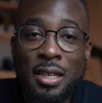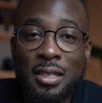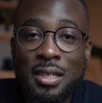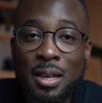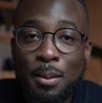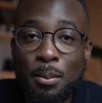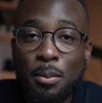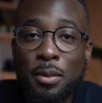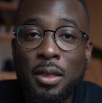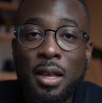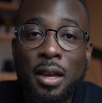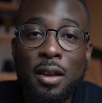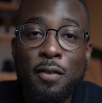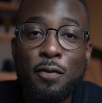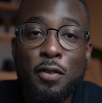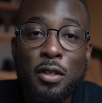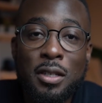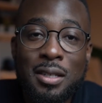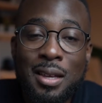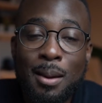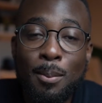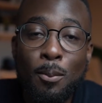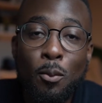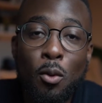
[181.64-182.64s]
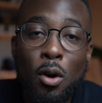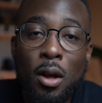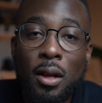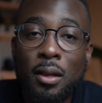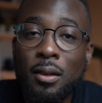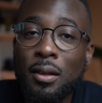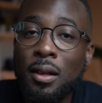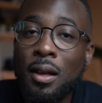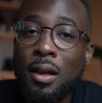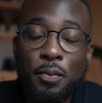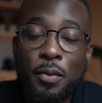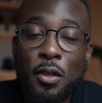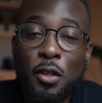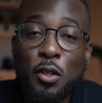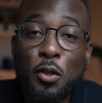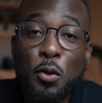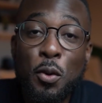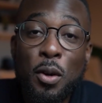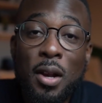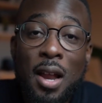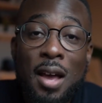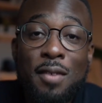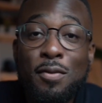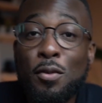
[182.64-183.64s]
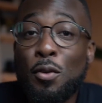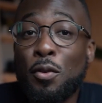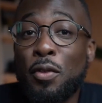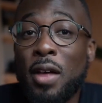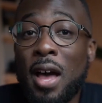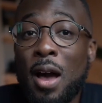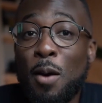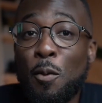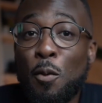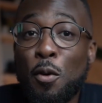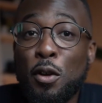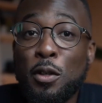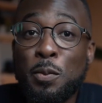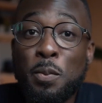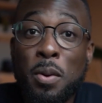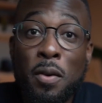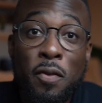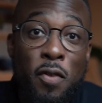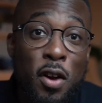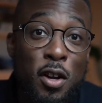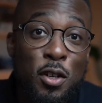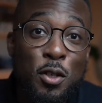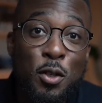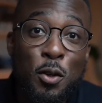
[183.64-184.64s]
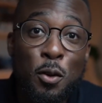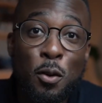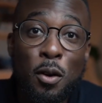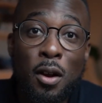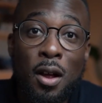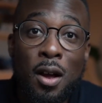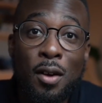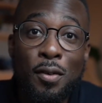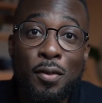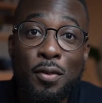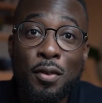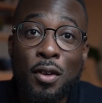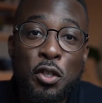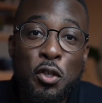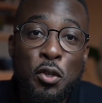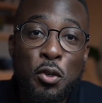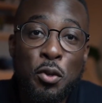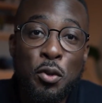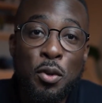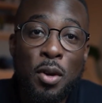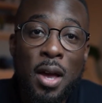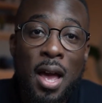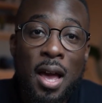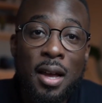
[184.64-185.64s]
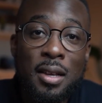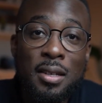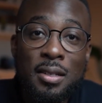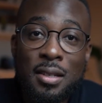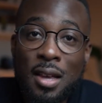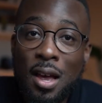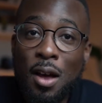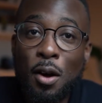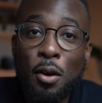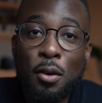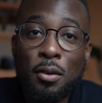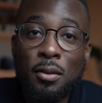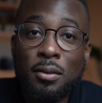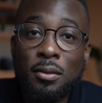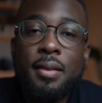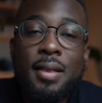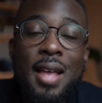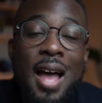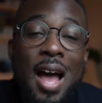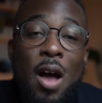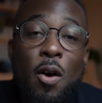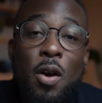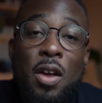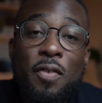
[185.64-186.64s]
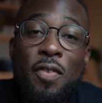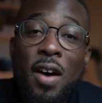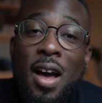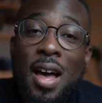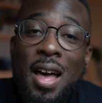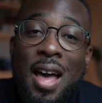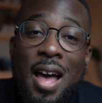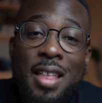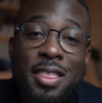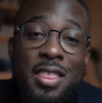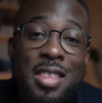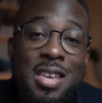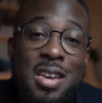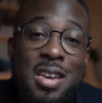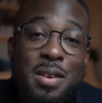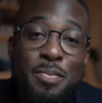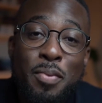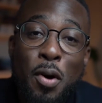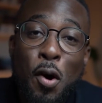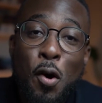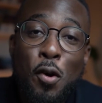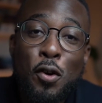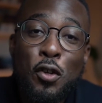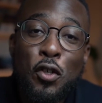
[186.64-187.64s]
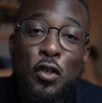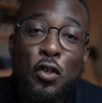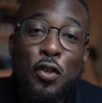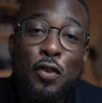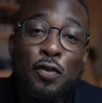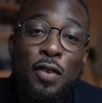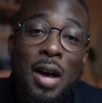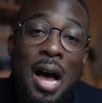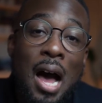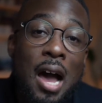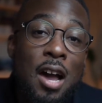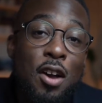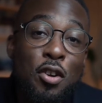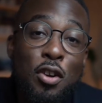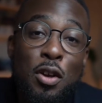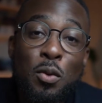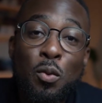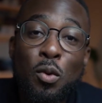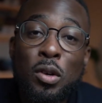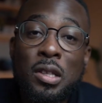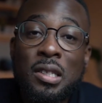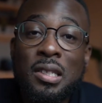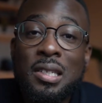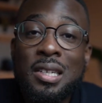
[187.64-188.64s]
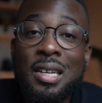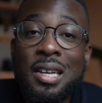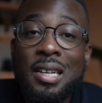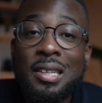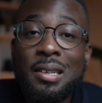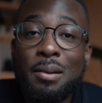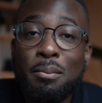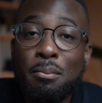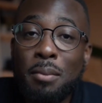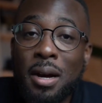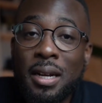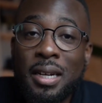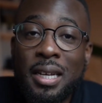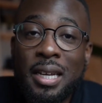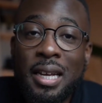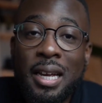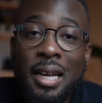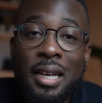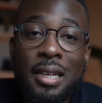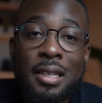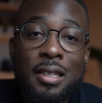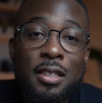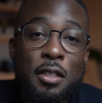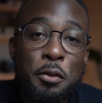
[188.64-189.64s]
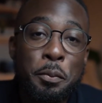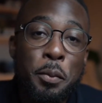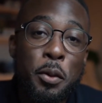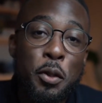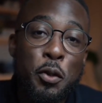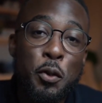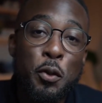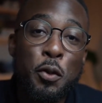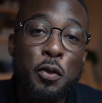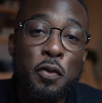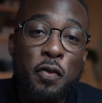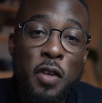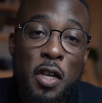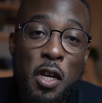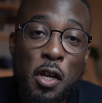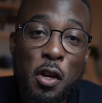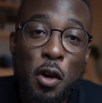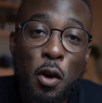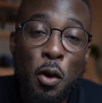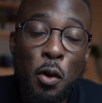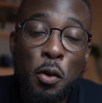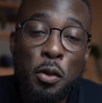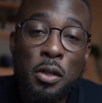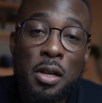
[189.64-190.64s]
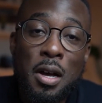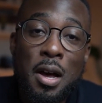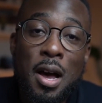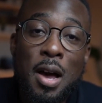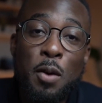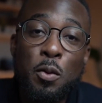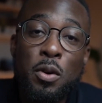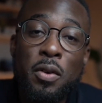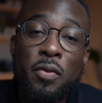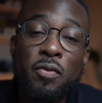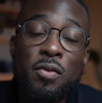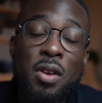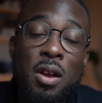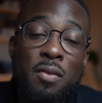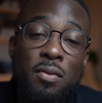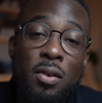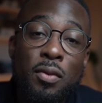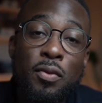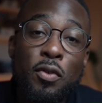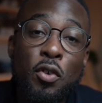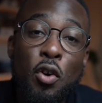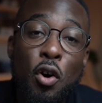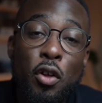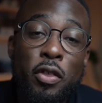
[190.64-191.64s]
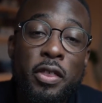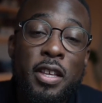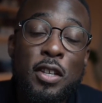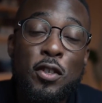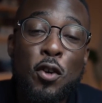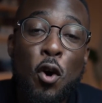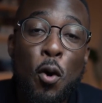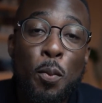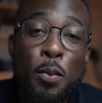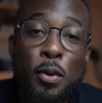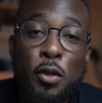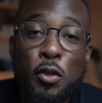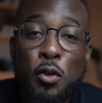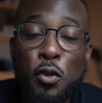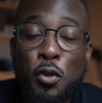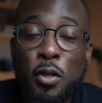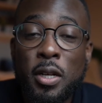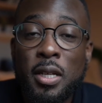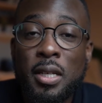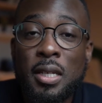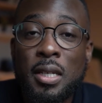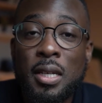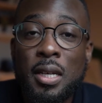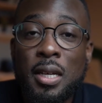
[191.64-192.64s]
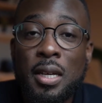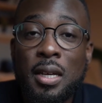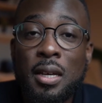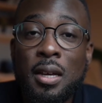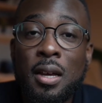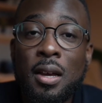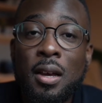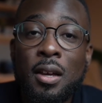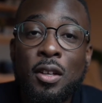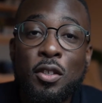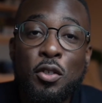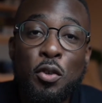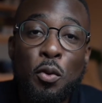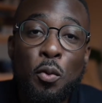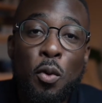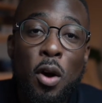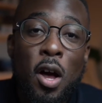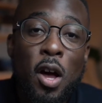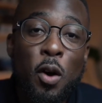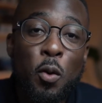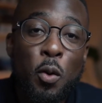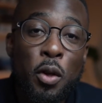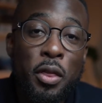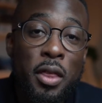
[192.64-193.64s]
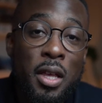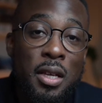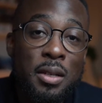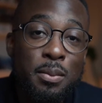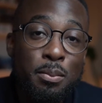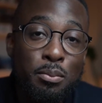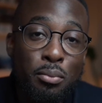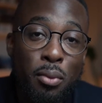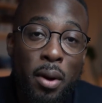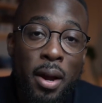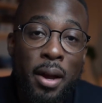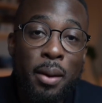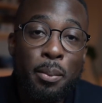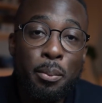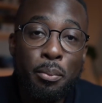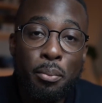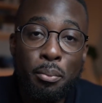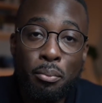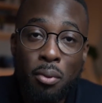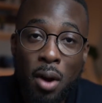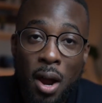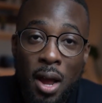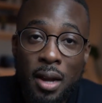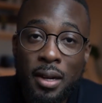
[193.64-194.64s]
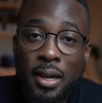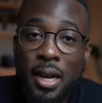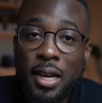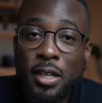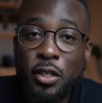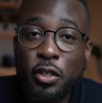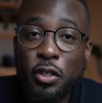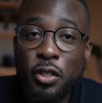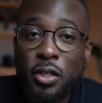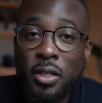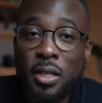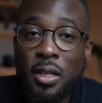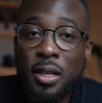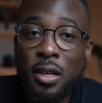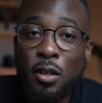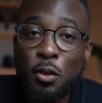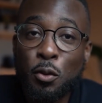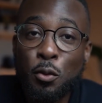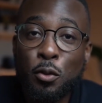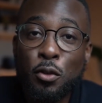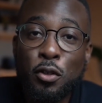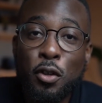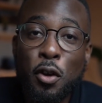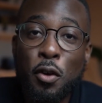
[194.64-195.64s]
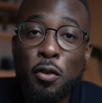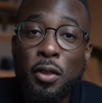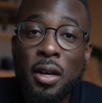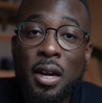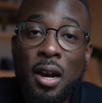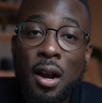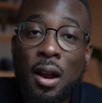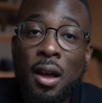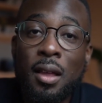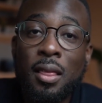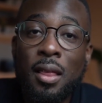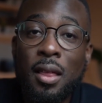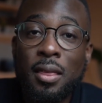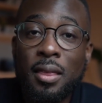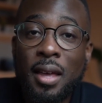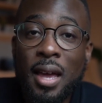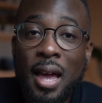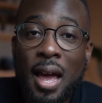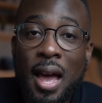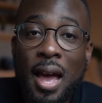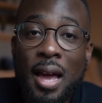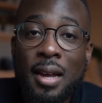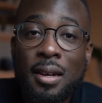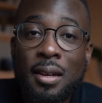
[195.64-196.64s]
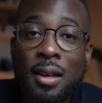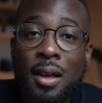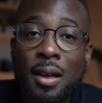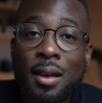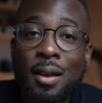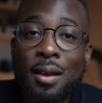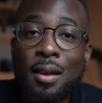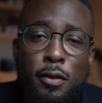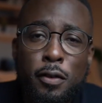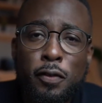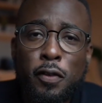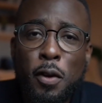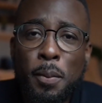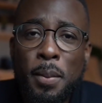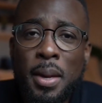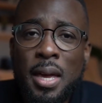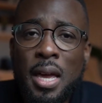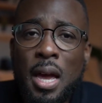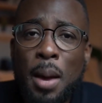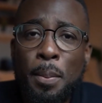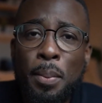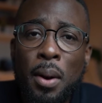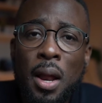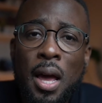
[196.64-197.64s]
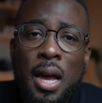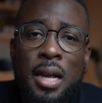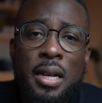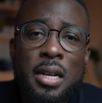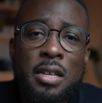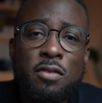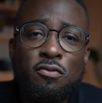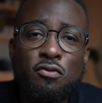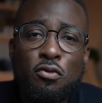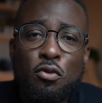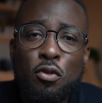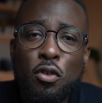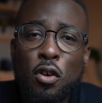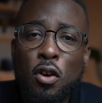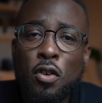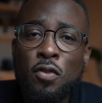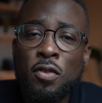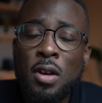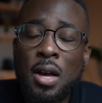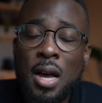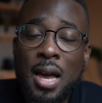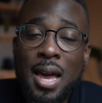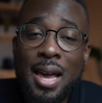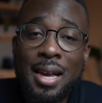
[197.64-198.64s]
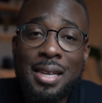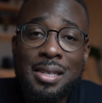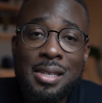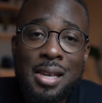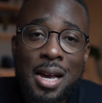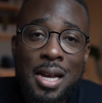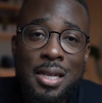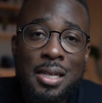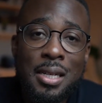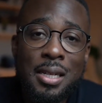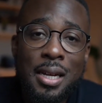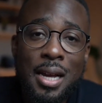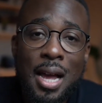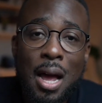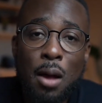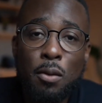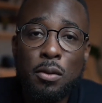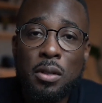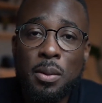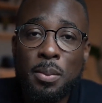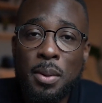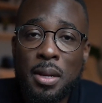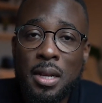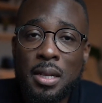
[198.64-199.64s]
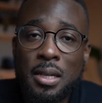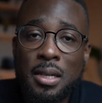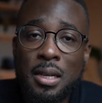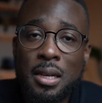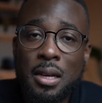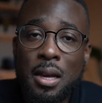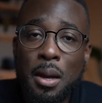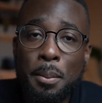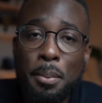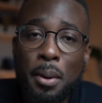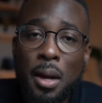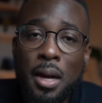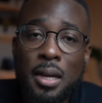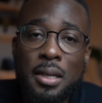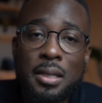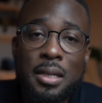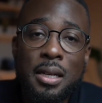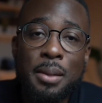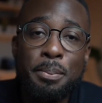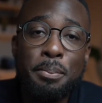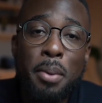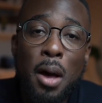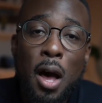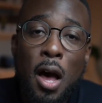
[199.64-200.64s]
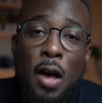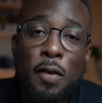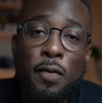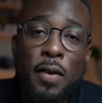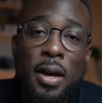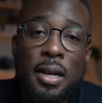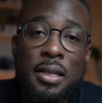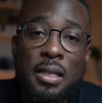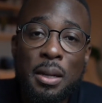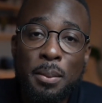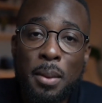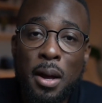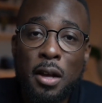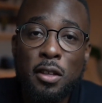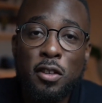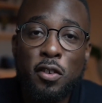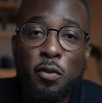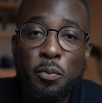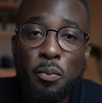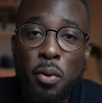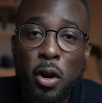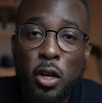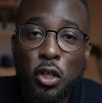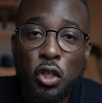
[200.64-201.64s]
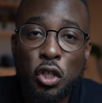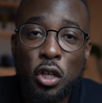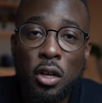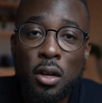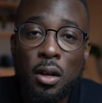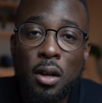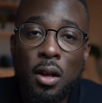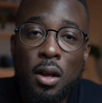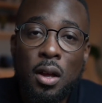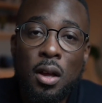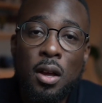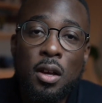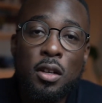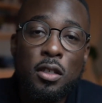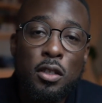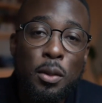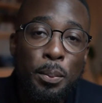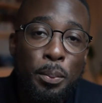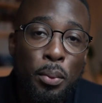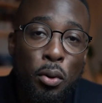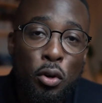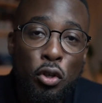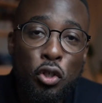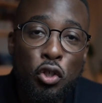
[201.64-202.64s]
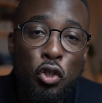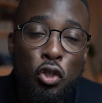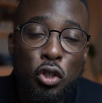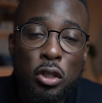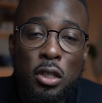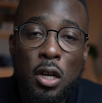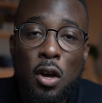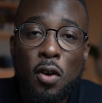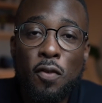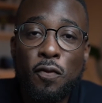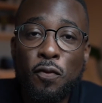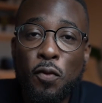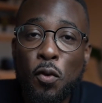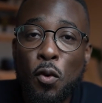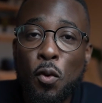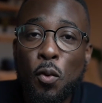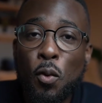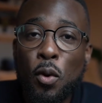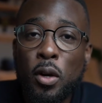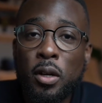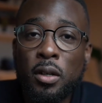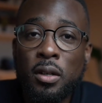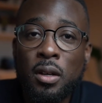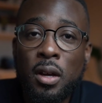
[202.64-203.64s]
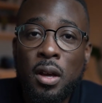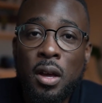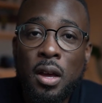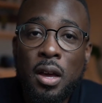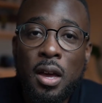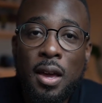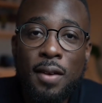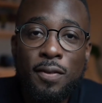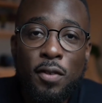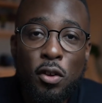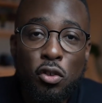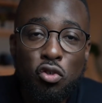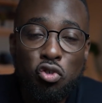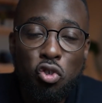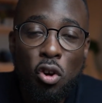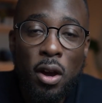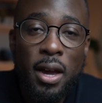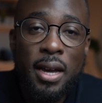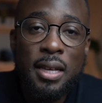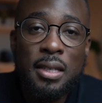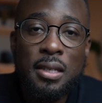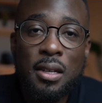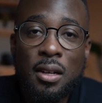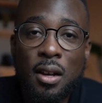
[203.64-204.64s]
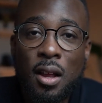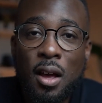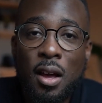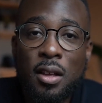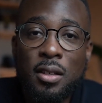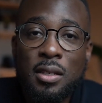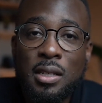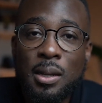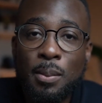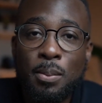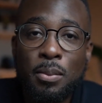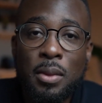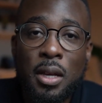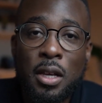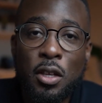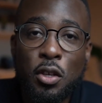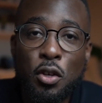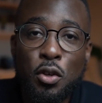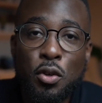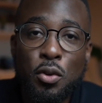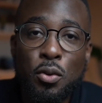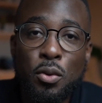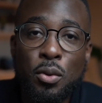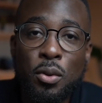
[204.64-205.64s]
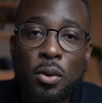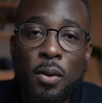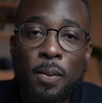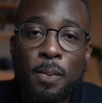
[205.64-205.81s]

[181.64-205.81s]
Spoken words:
something for someone to a level that was professional enough to excel. Now, if I had the approach of I only wanted money to produce videos, I would have never have got this opportunity to work with this big brand agency and also the client that they had. For me, applying this rule of excited accountability applies the perfect amount of pressure to push yourself forward if you're trying to learn something new.